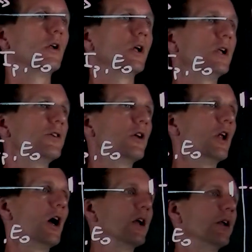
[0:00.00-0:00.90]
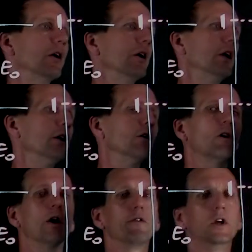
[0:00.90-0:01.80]
that is a line in the
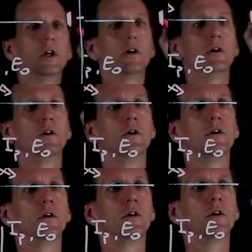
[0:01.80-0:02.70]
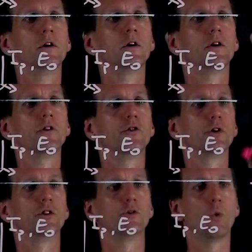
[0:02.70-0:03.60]
graph here. So
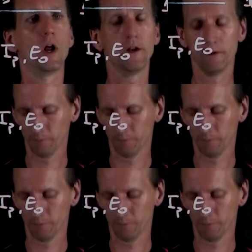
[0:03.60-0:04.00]
this is 1.